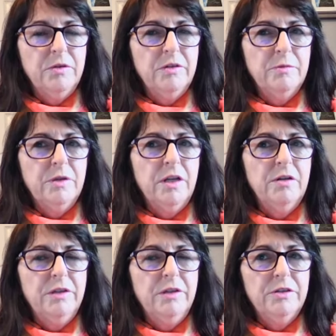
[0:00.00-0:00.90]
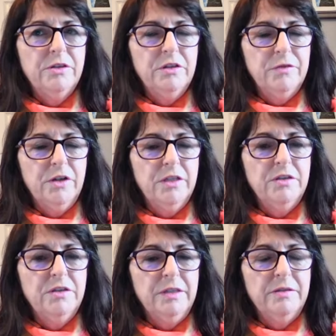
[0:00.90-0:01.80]
there's a lot of research have gone
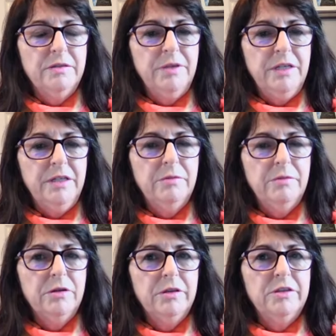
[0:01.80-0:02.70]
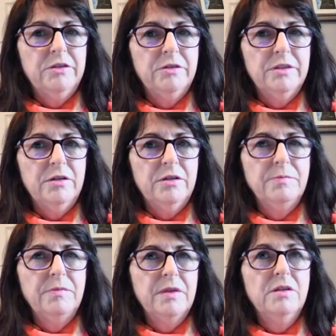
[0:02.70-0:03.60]
into these PD monitors,
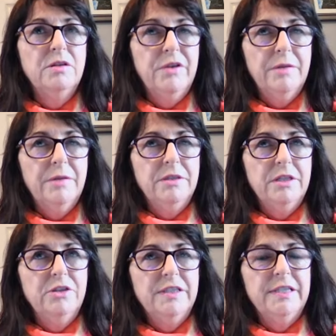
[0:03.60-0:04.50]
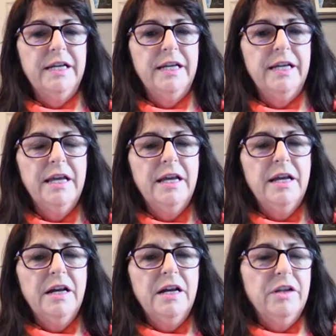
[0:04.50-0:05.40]
or development, I should say.
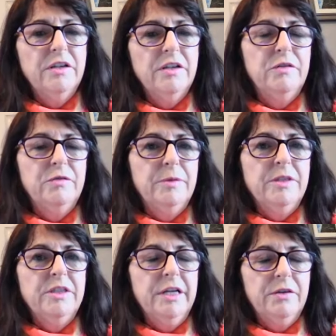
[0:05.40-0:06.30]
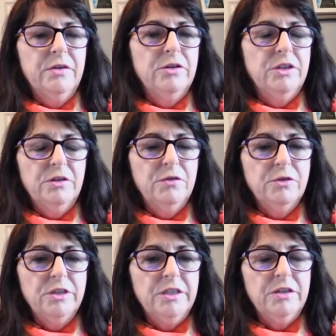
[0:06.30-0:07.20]
I think it's been taken 13 or
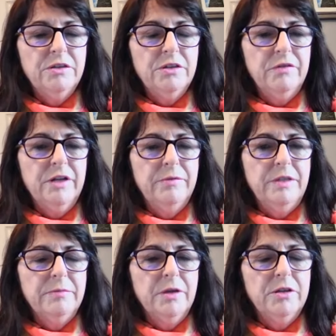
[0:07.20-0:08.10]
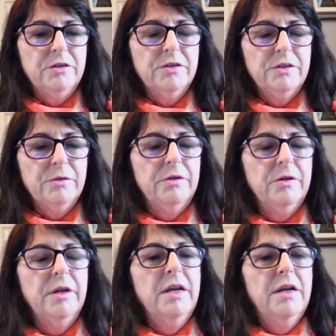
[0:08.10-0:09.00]
14 years to develop these monitors. So
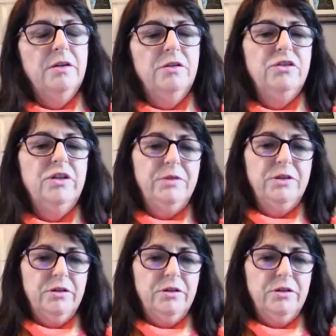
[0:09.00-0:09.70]
they're just strapped